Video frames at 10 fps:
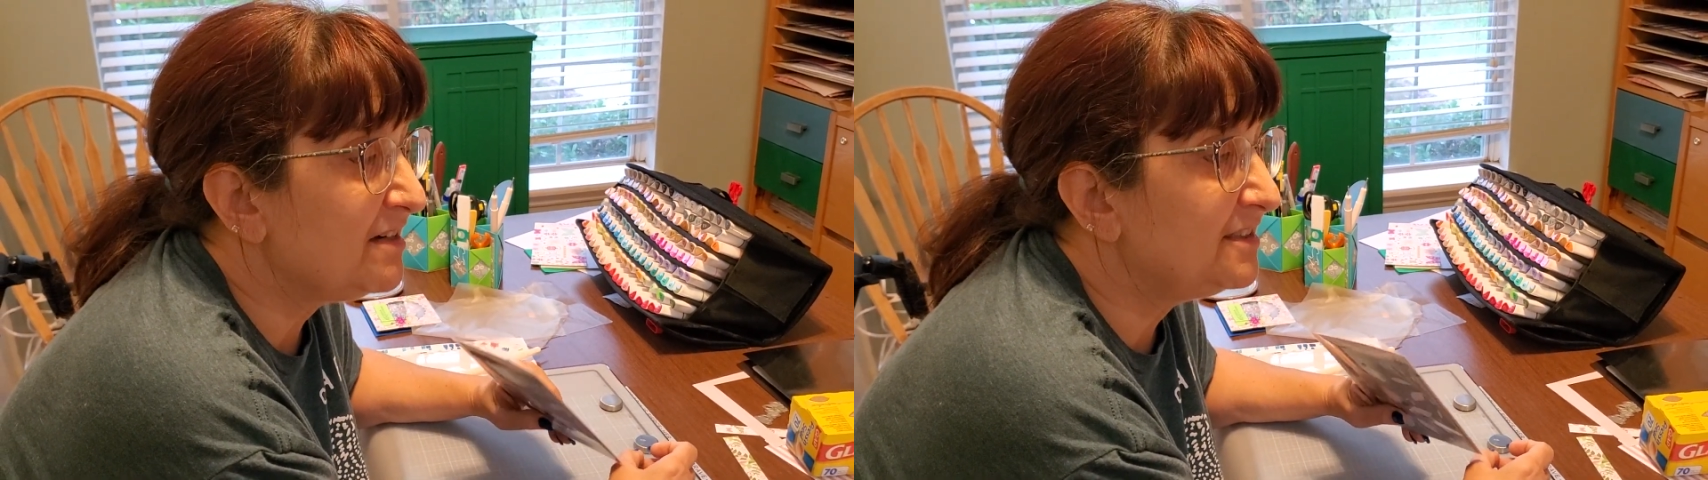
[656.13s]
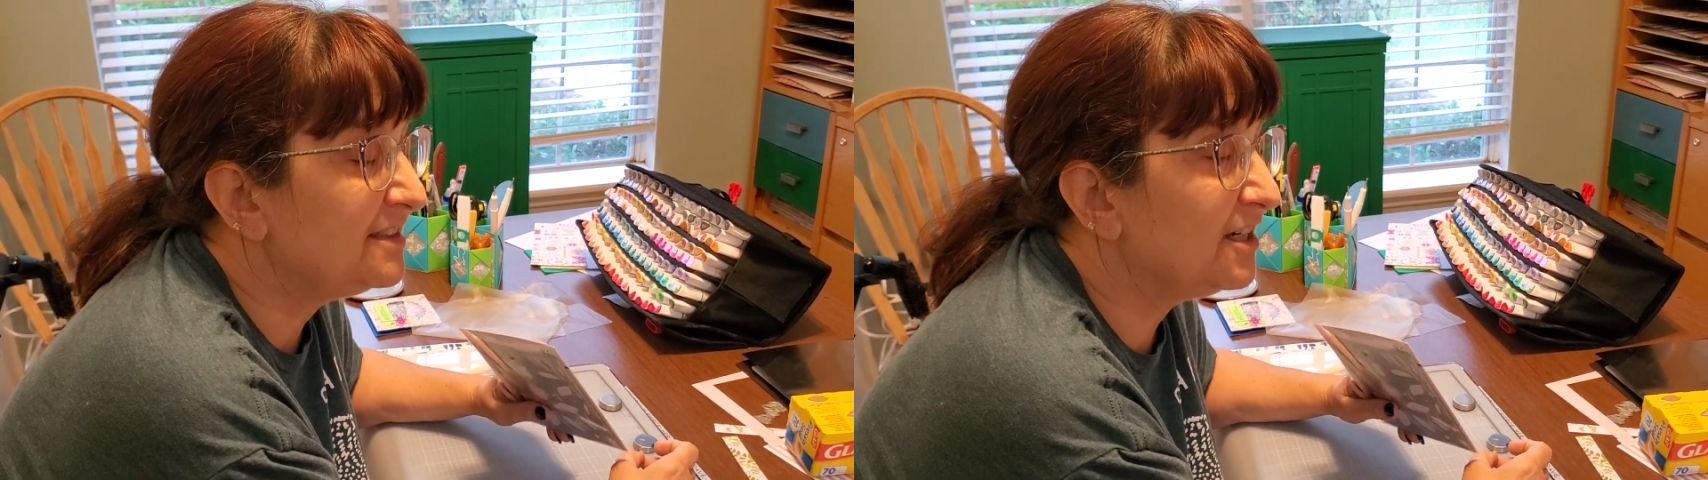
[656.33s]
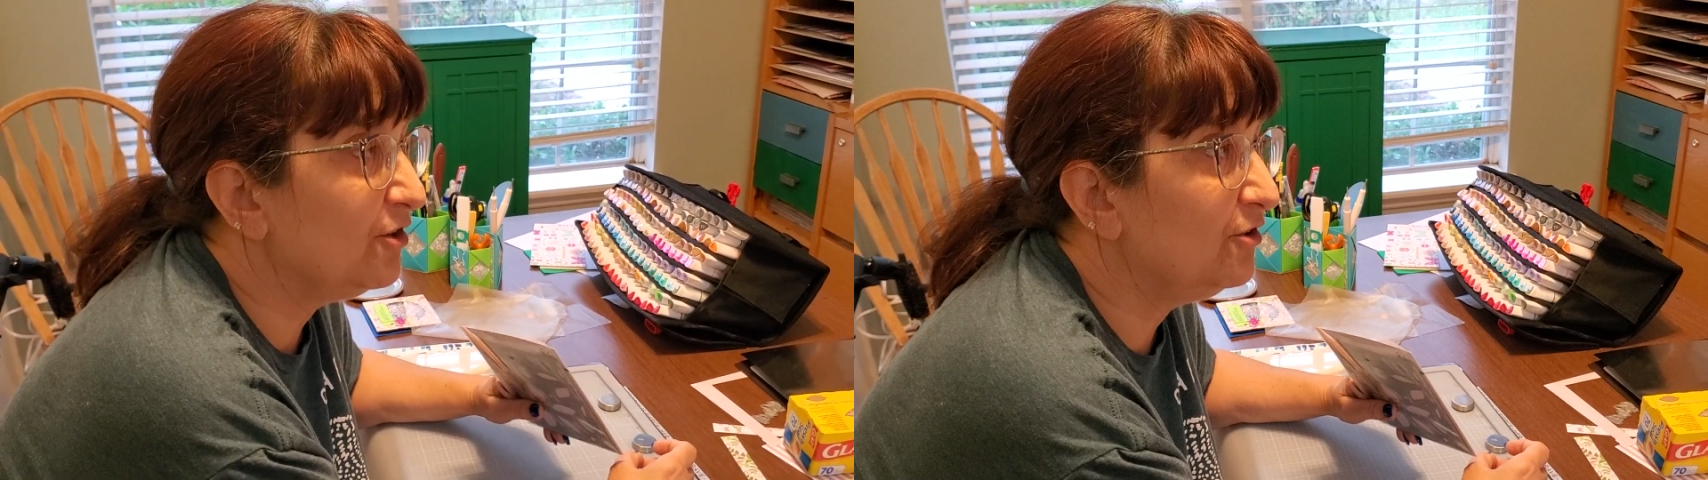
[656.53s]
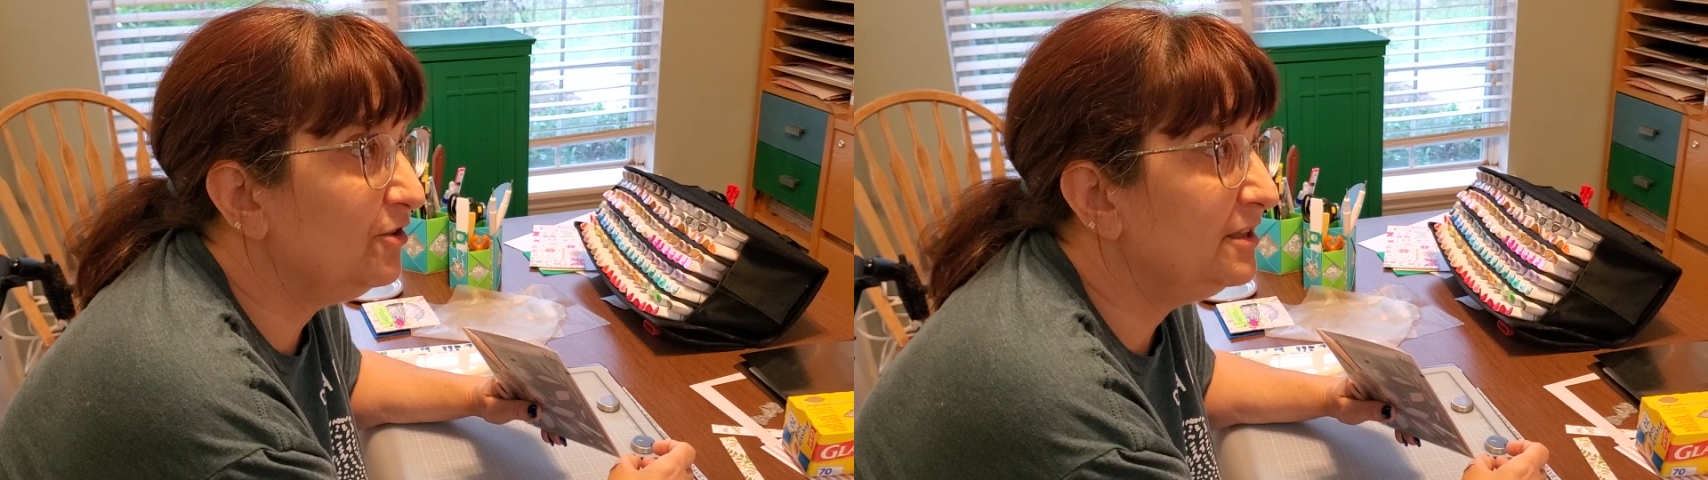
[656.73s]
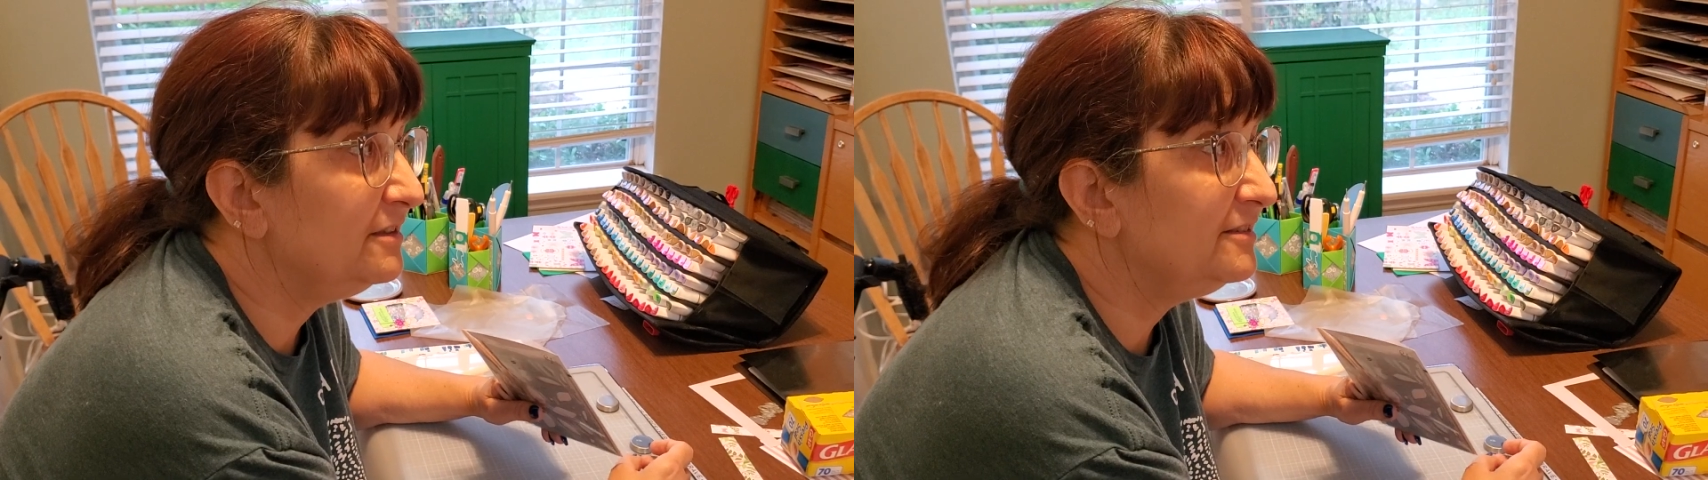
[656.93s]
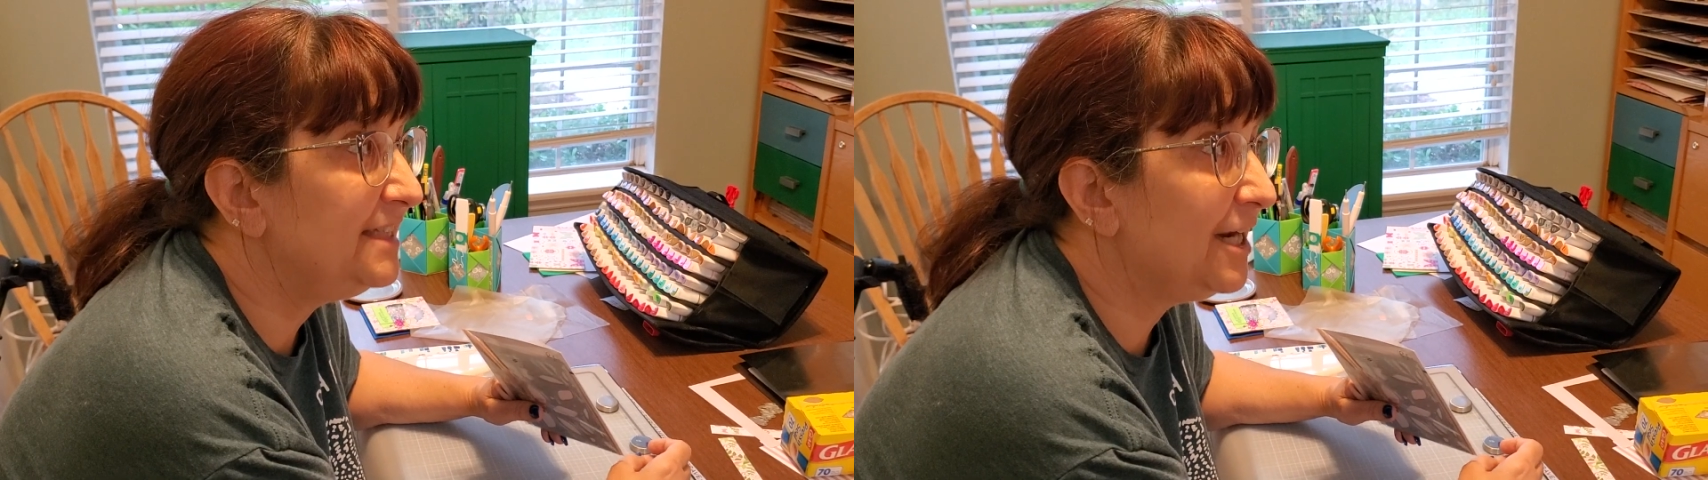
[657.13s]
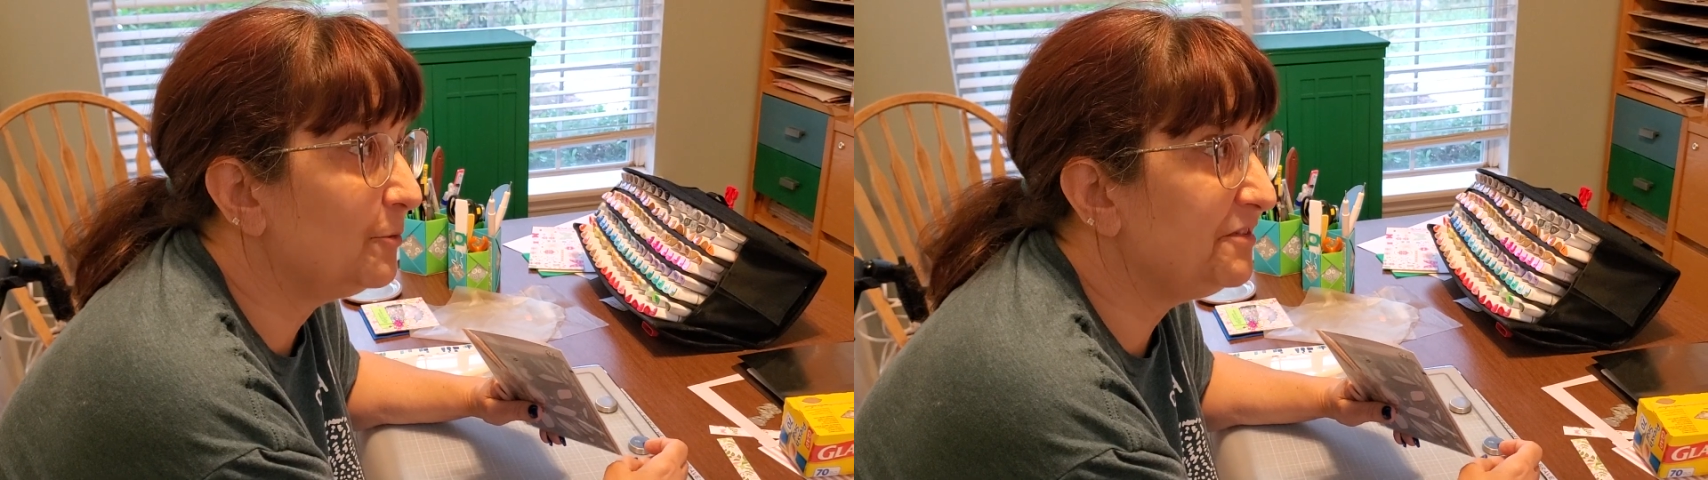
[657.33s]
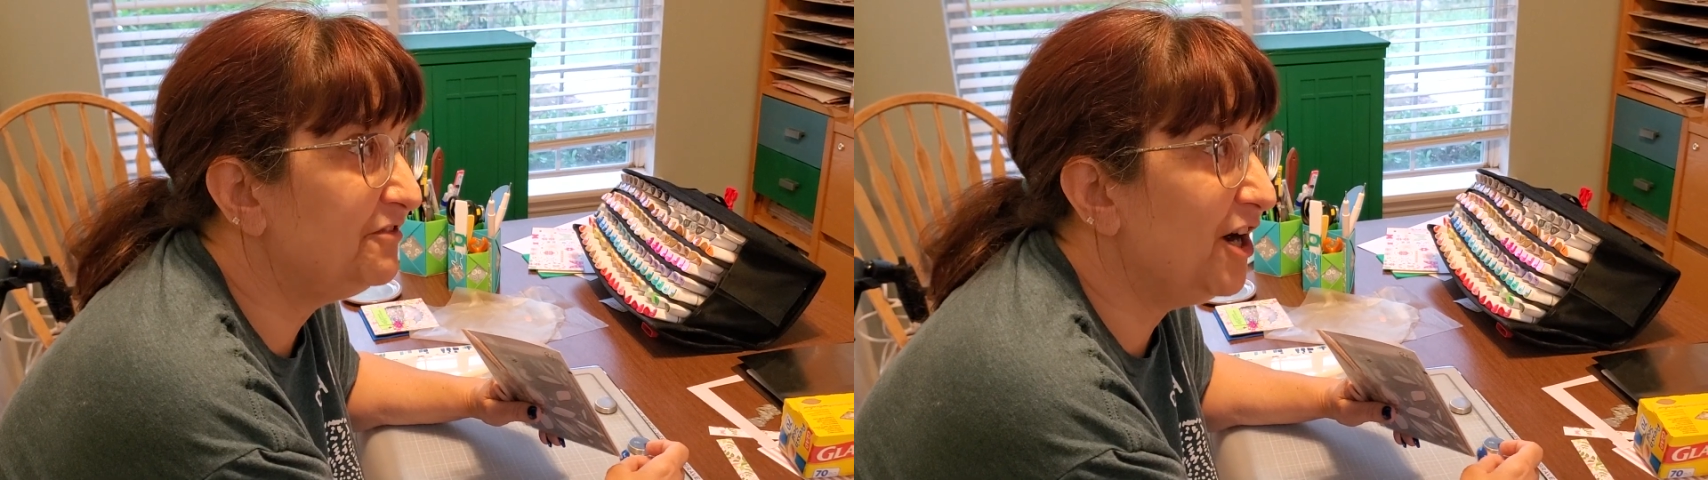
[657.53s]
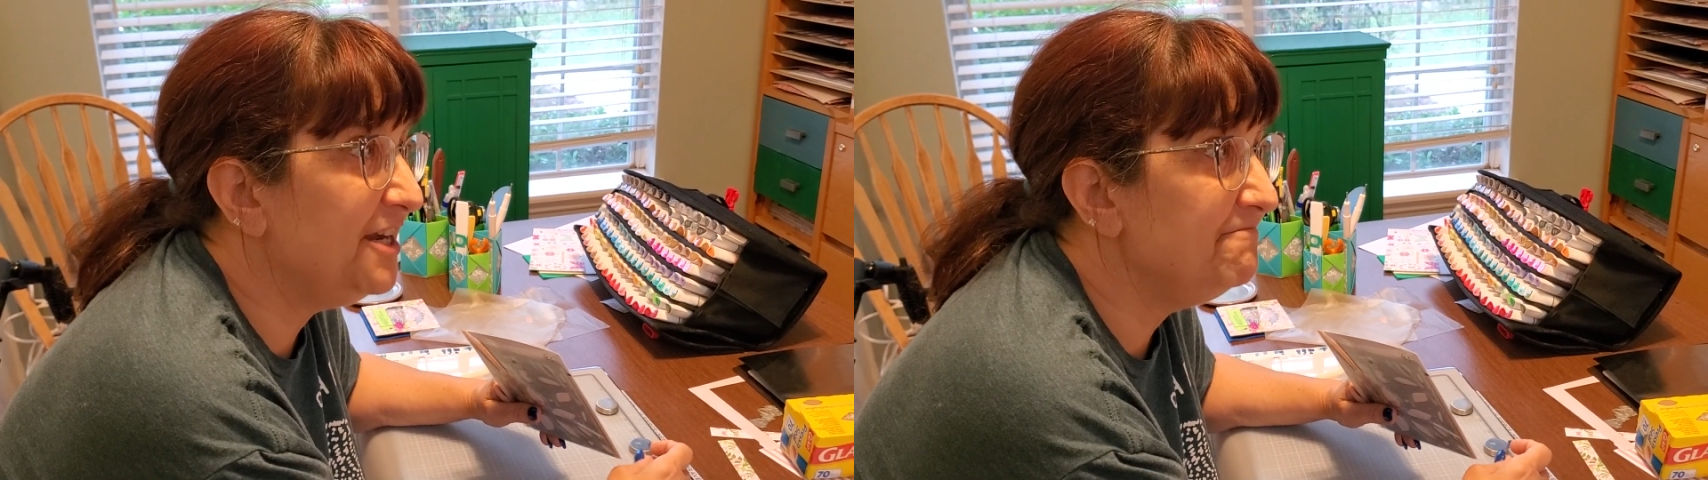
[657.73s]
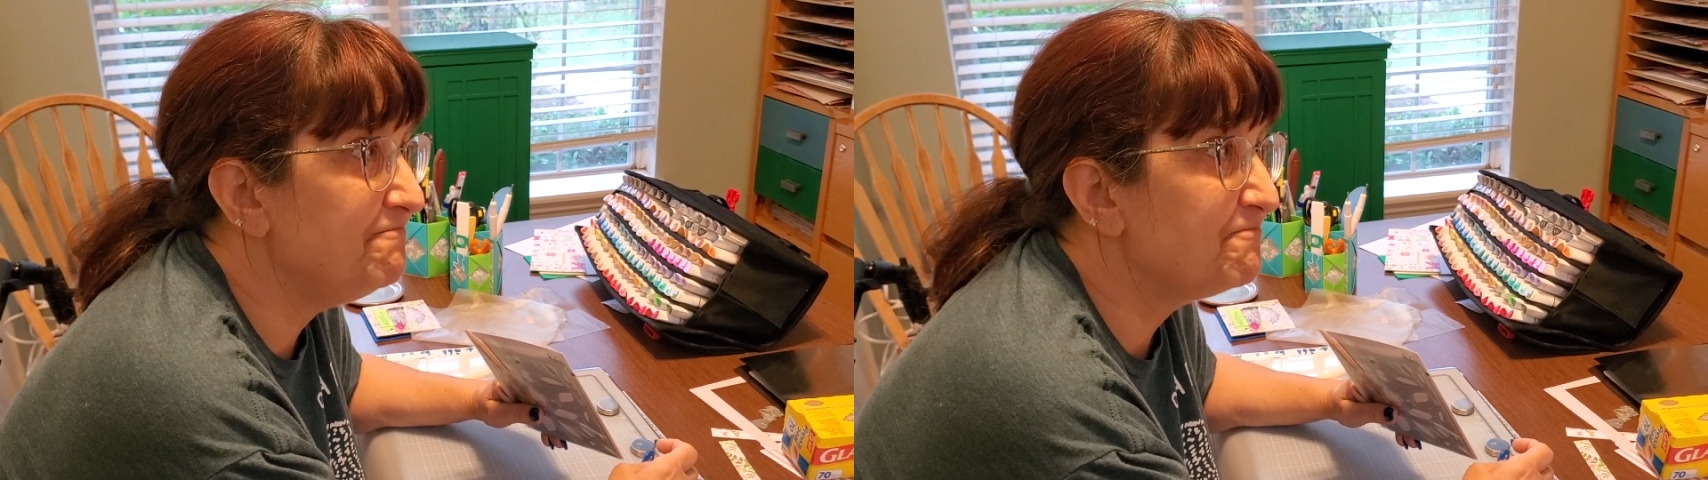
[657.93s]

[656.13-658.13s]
So that'll be fun.